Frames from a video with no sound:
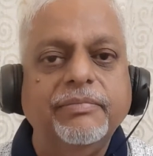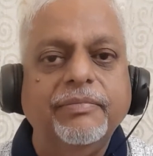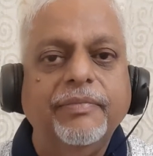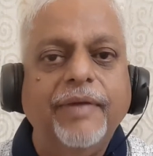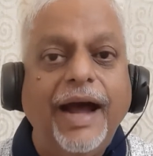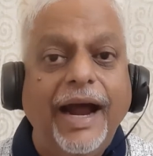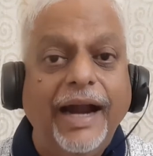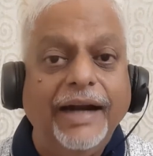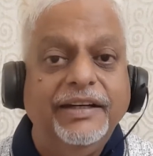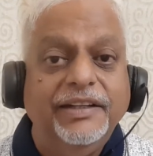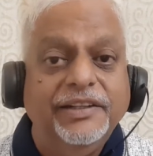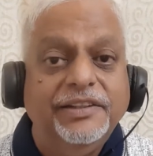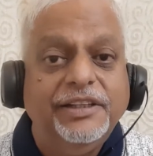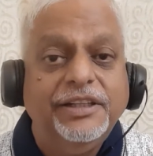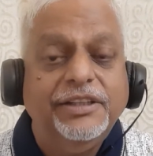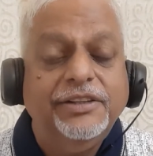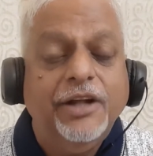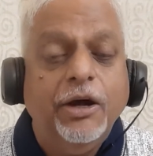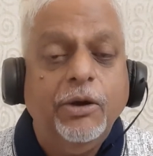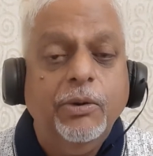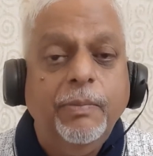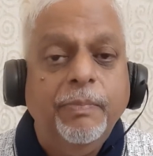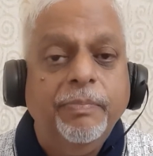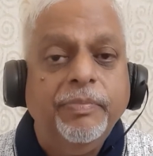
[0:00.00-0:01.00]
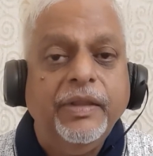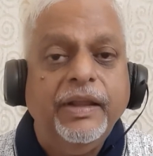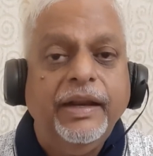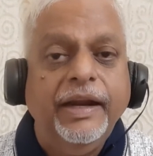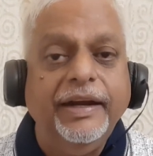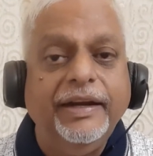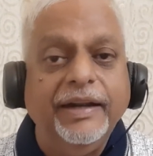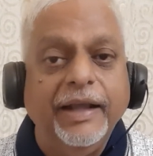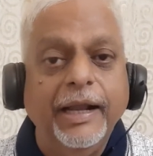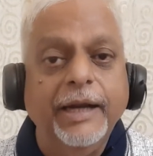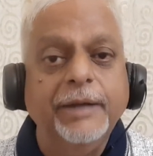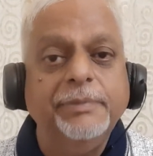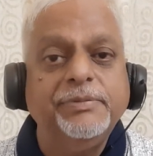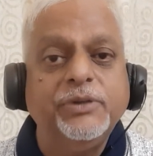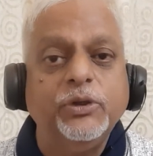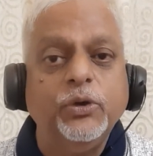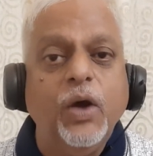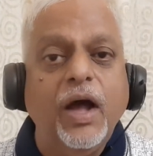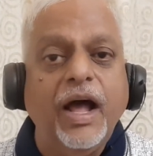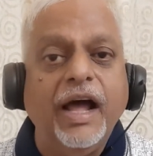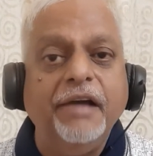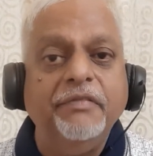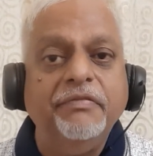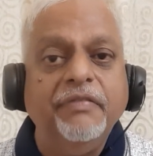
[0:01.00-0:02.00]
and this is how it helps you
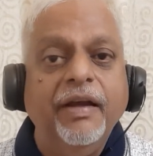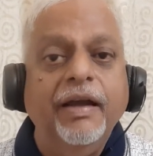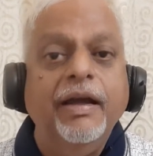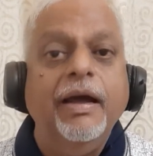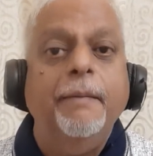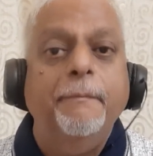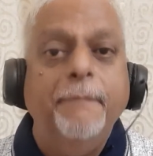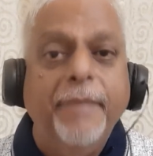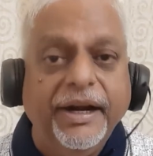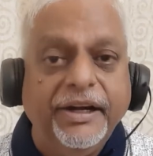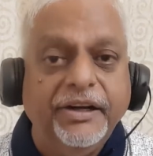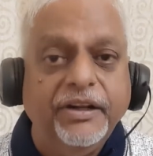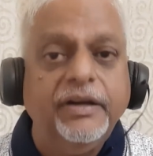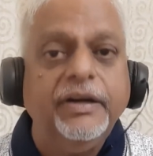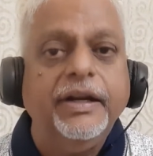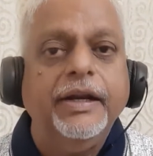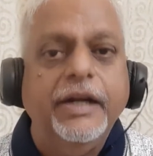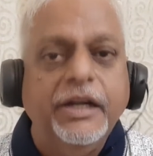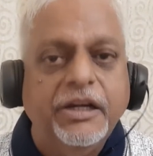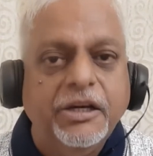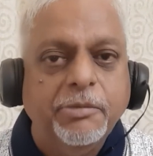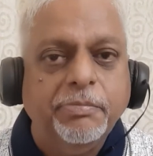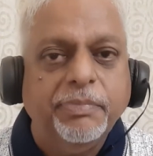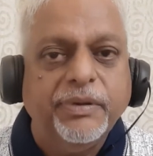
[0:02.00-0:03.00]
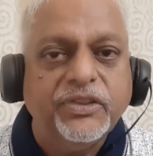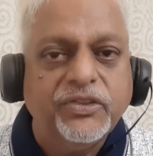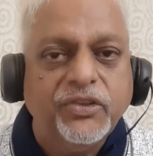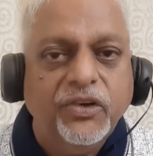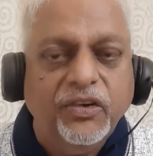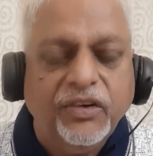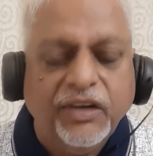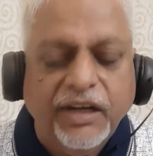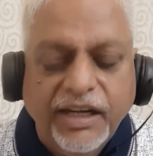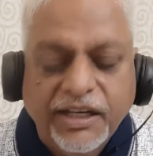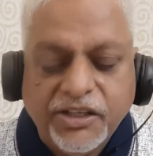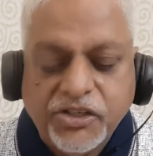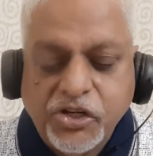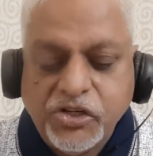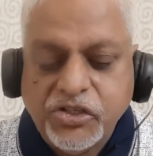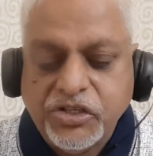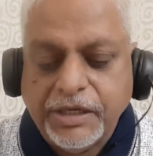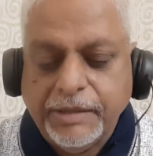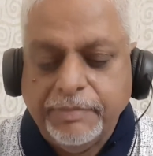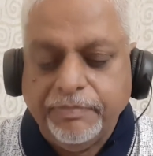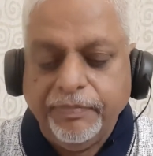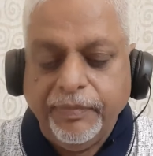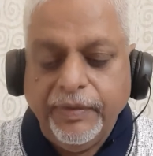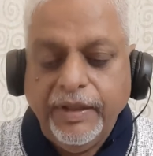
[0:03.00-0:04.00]
have better interpersonal
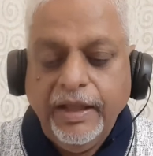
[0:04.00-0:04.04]
relationship.